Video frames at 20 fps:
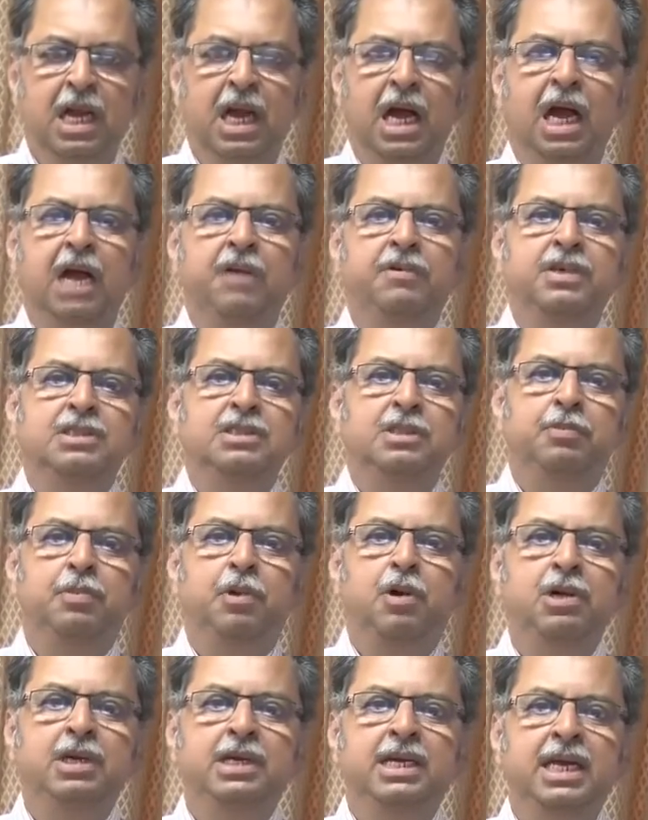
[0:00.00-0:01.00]
I was
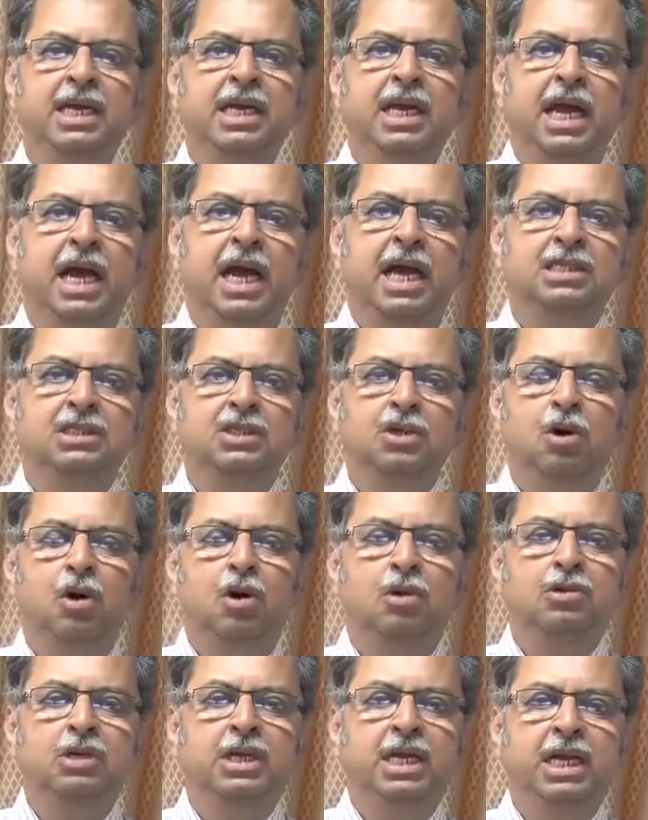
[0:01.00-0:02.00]
appointed as
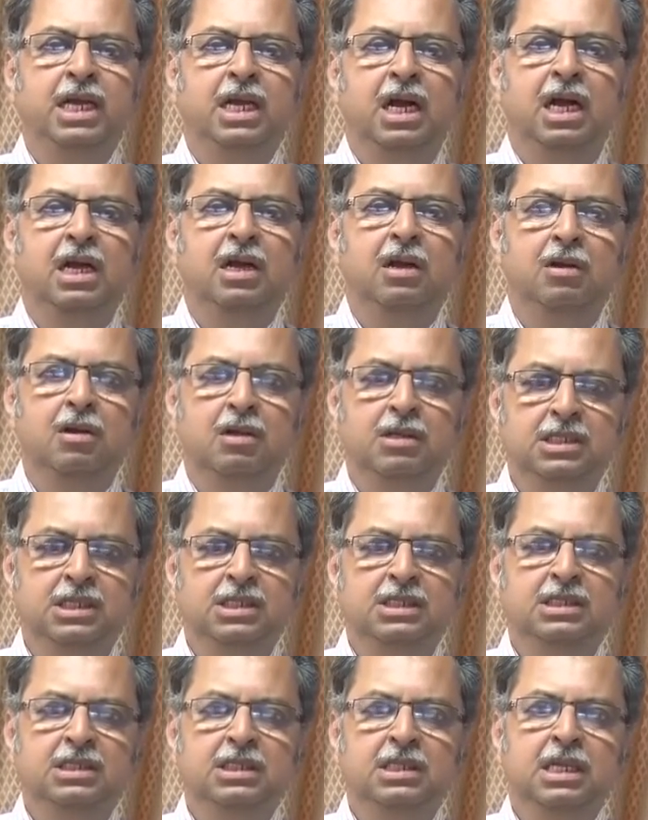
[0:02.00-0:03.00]
honorary
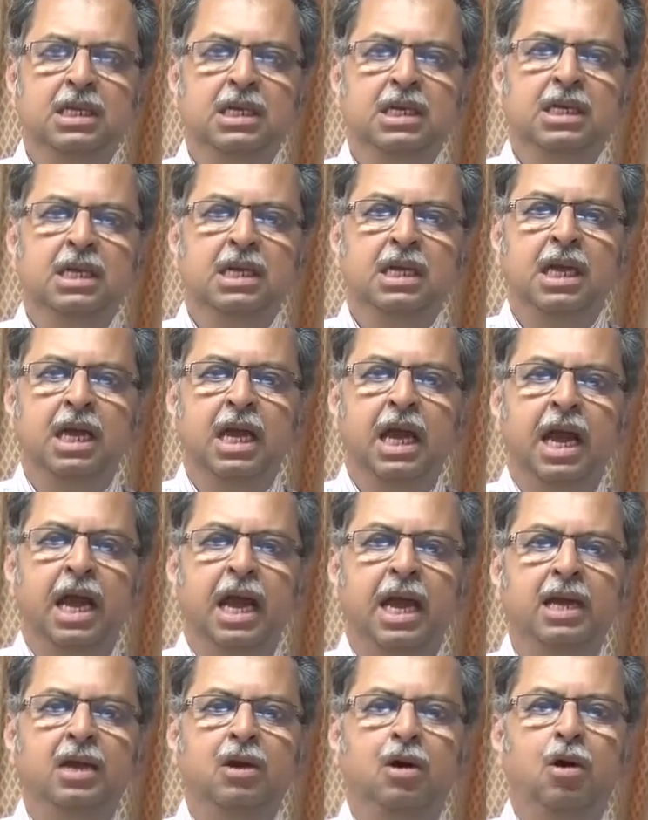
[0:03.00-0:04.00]
cardiologist
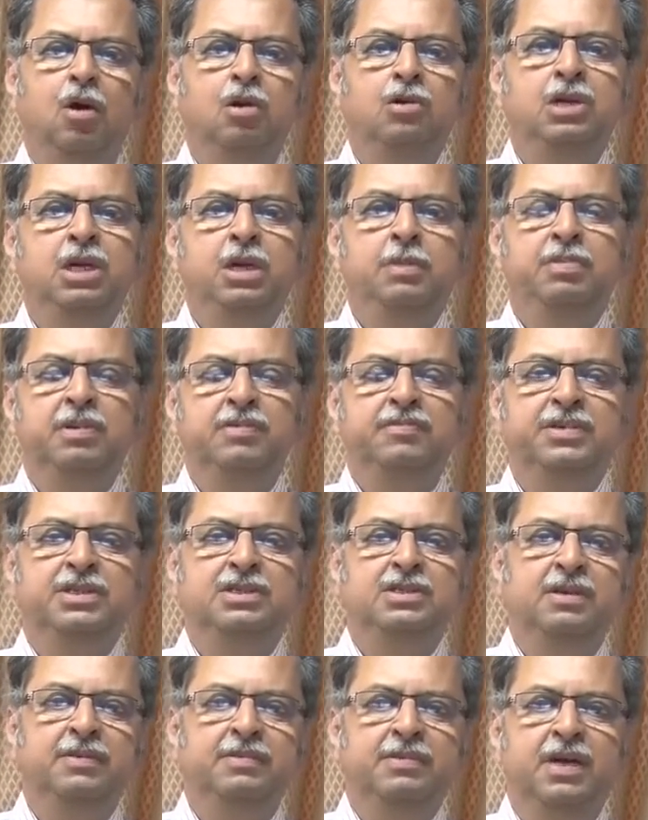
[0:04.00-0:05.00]
and honorary
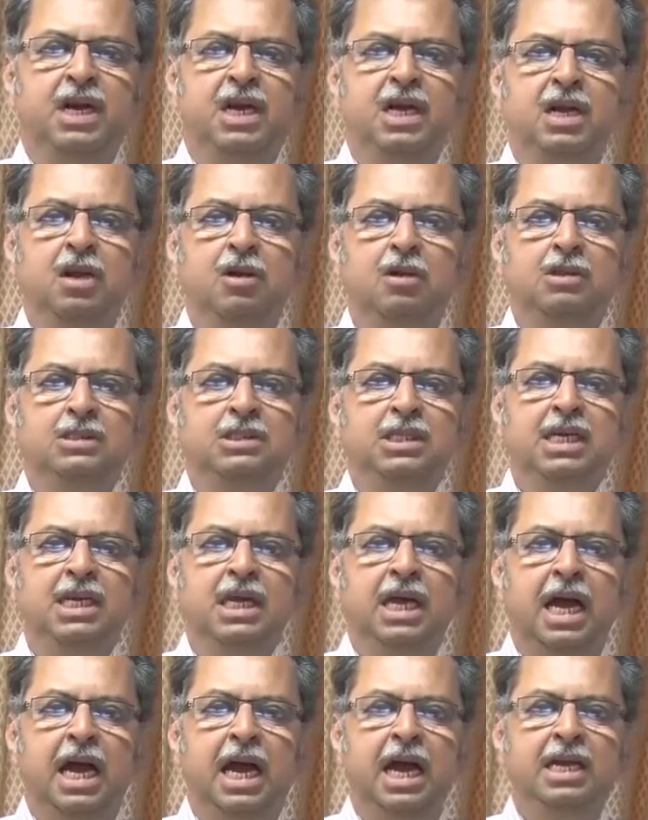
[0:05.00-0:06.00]
professor of cardiology
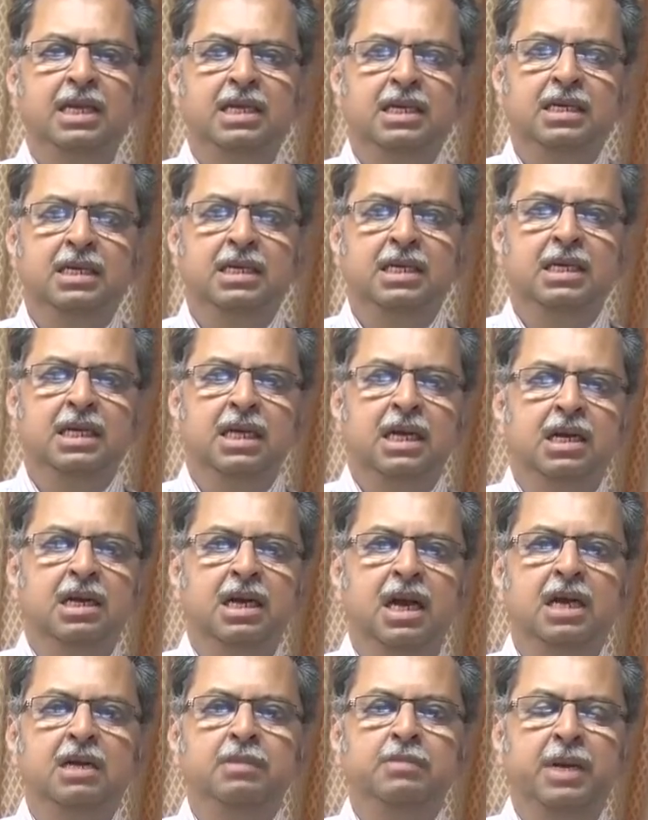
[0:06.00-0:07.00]
at
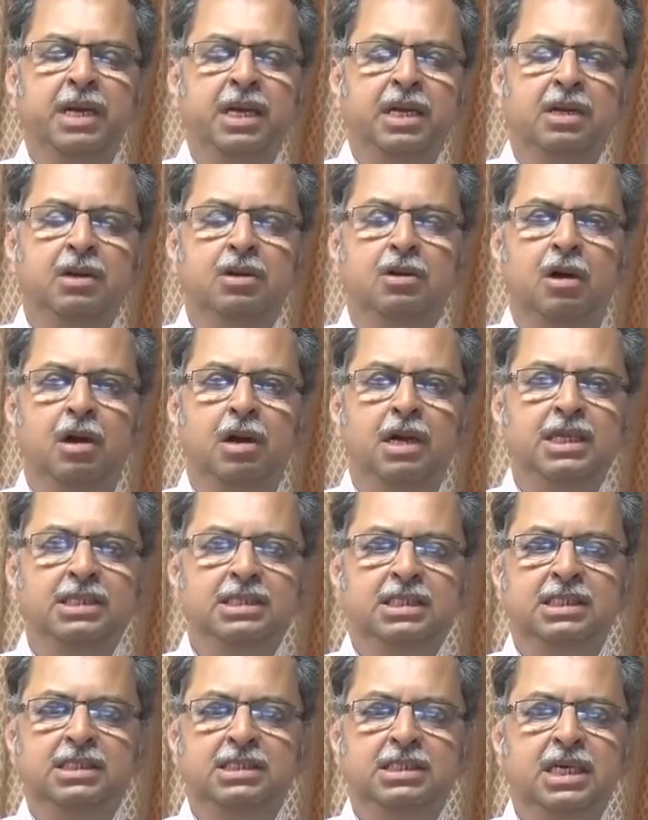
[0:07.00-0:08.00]
Grant Medical College
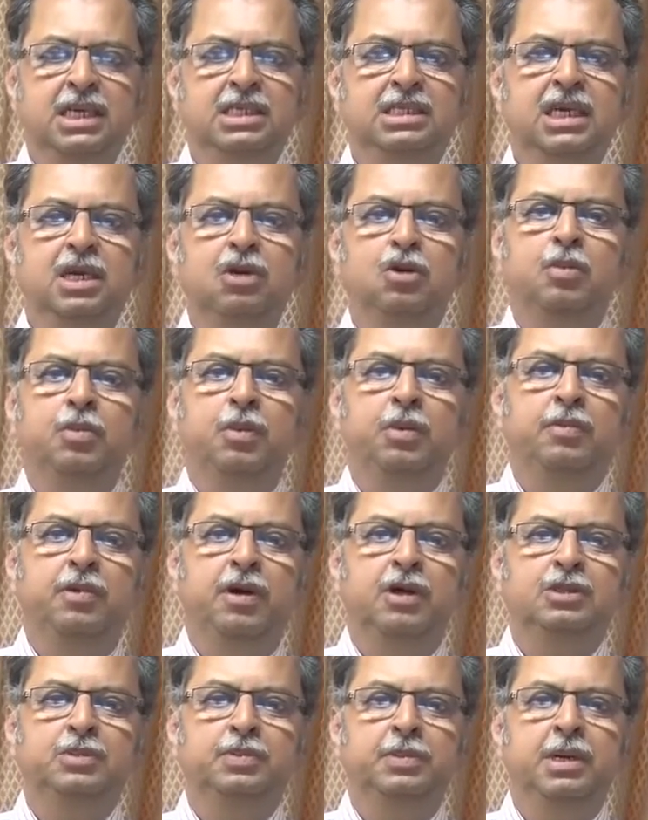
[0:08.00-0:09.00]
and JJ Group of
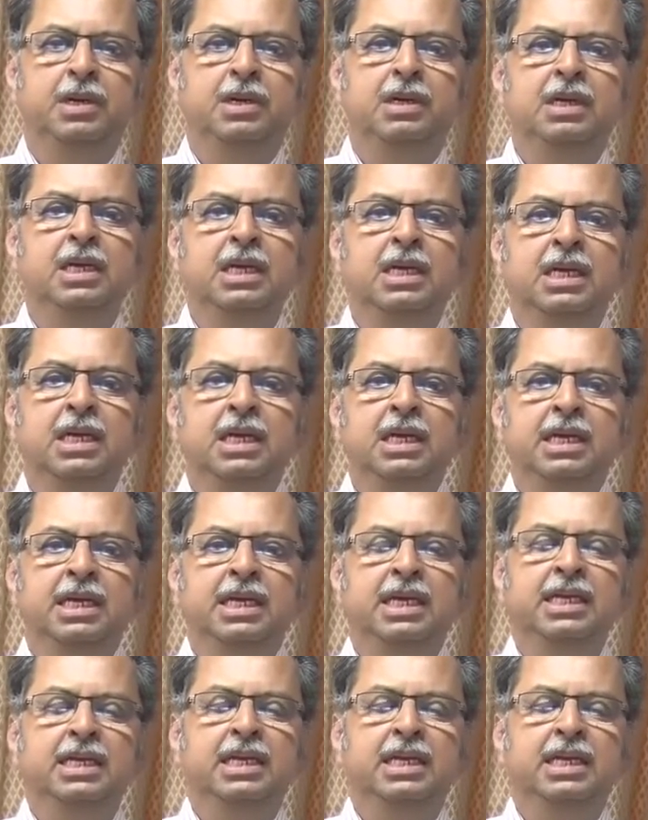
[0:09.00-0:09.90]
Hospital in